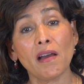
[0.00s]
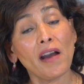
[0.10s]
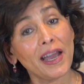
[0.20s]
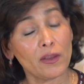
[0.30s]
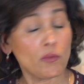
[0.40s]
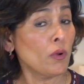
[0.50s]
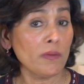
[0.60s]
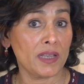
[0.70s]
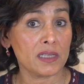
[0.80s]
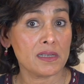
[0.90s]
higher
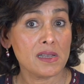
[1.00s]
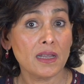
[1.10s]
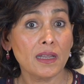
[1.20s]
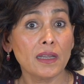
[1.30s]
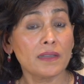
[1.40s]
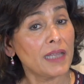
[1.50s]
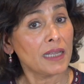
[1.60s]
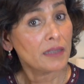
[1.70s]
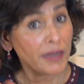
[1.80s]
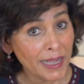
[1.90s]
always
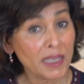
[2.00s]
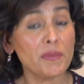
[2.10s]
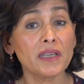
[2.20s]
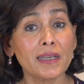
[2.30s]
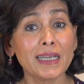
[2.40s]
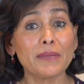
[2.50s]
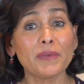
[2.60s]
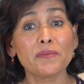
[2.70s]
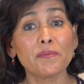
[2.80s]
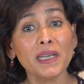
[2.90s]
than the recommended
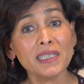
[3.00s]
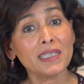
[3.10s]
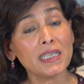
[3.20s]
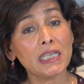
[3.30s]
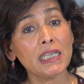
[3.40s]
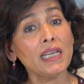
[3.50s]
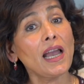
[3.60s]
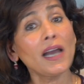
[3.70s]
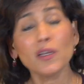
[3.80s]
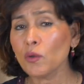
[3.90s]
limit, but he
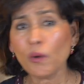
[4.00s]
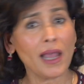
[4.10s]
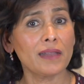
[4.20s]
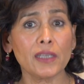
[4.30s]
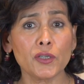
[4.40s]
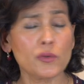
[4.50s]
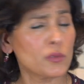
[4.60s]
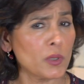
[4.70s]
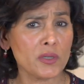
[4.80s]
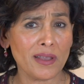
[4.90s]
had no health
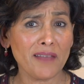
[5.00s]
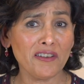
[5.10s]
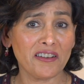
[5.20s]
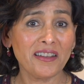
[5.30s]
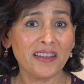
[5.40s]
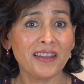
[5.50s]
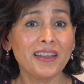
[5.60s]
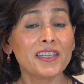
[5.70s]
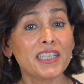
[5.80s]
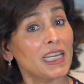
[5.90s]
issues whatsoever
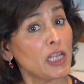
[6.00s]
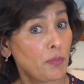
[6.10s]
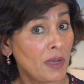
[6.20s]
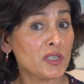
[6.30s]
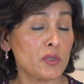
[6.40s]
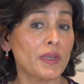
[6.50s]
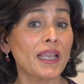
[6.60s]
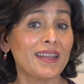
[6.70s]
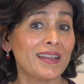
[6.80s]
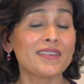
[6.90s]
till he passed
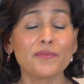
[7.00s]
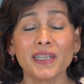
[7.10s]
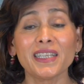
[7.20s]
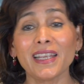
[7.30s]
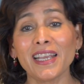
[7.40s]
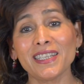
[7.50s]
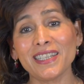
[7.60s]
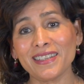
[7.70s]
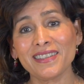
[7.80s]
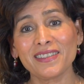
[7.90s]
away in his mid
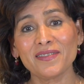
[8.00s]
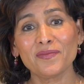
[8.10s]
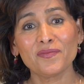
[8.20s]
eighties.